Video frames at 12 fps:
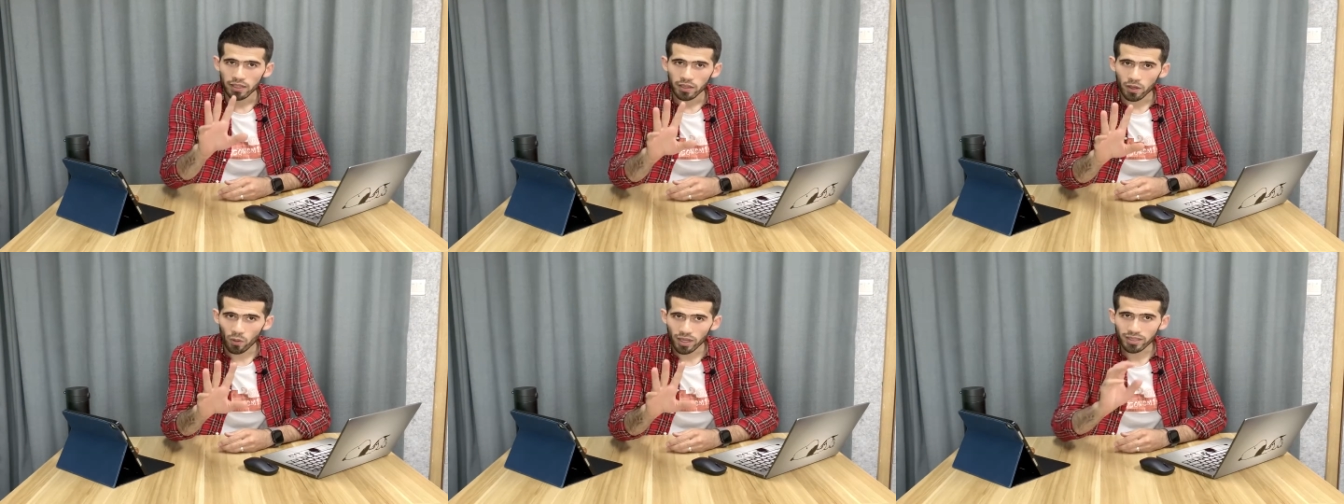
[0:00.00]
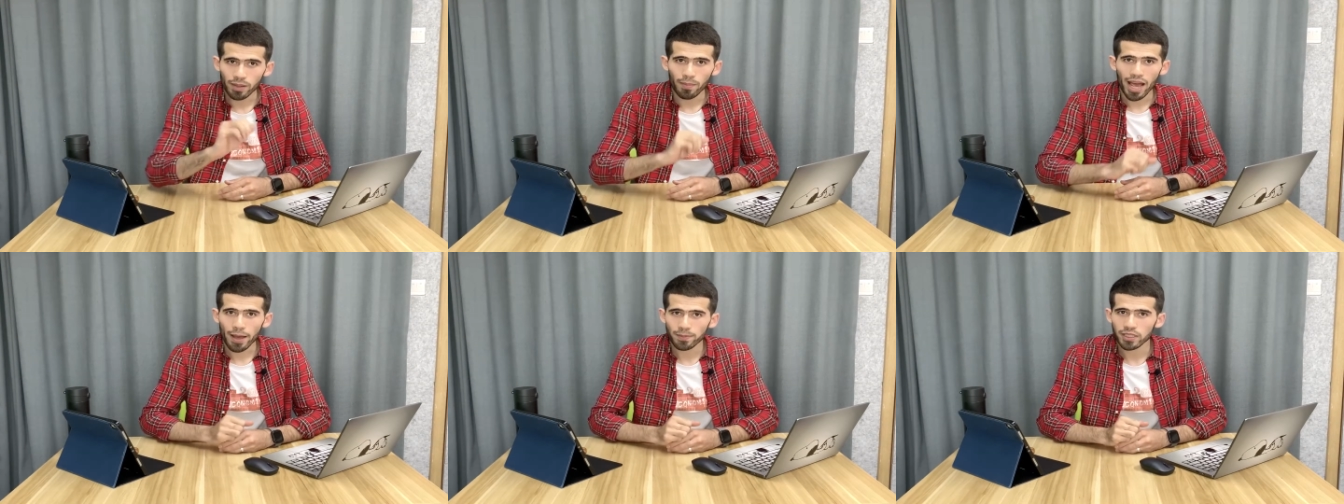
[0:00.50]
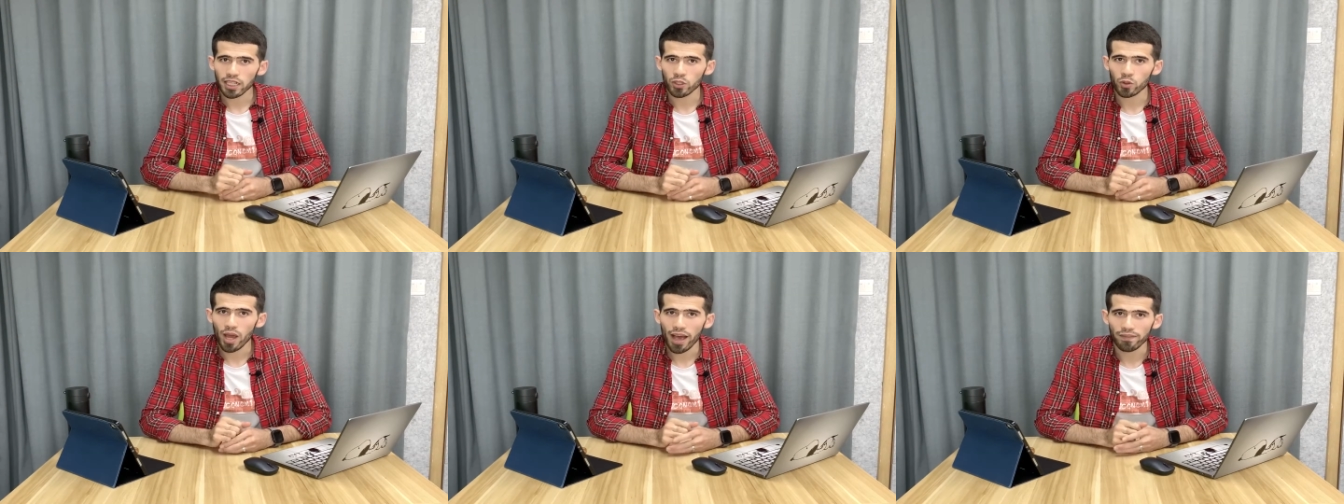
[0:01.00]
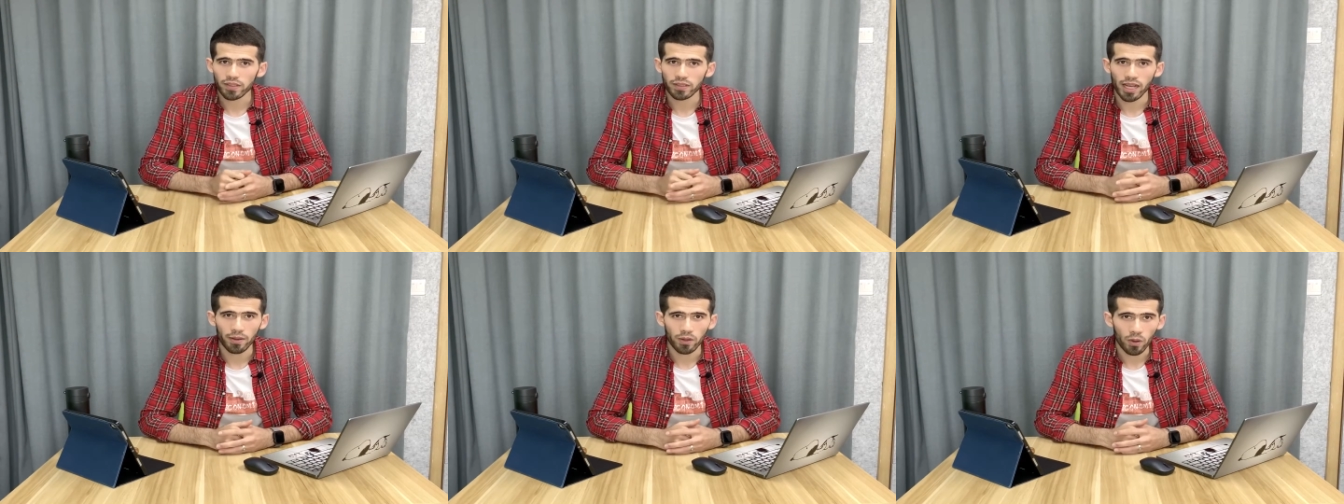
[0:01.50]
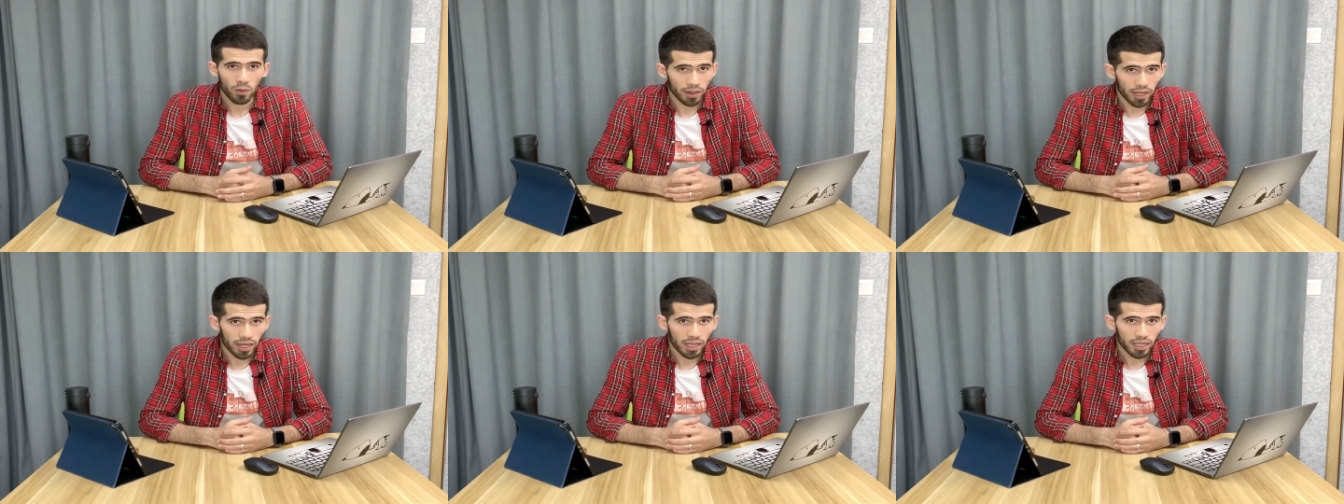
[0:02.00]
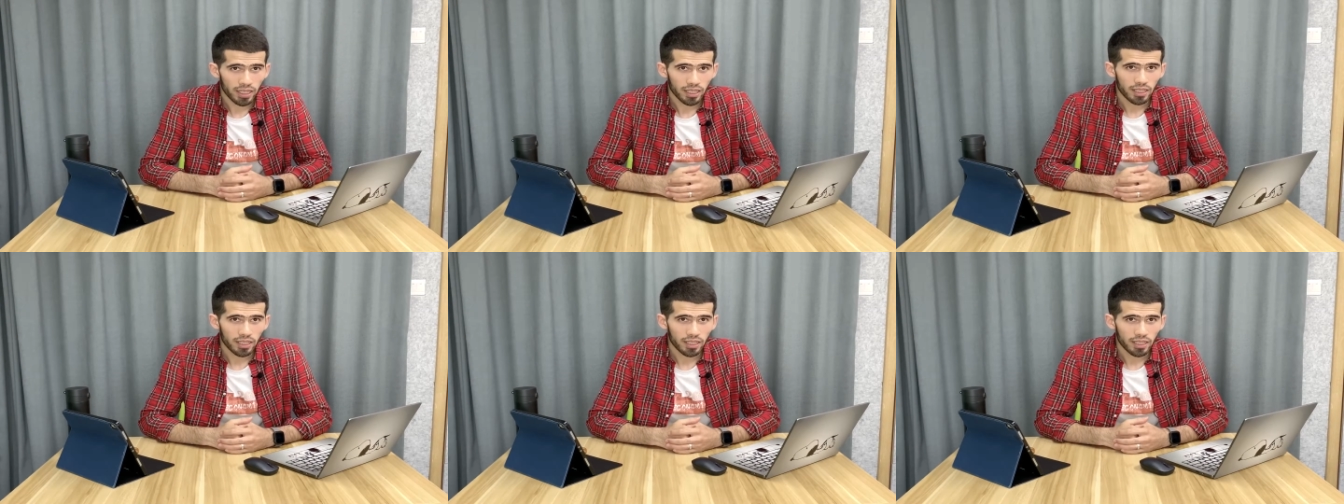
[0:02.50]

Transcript: There are some apps that you have to download there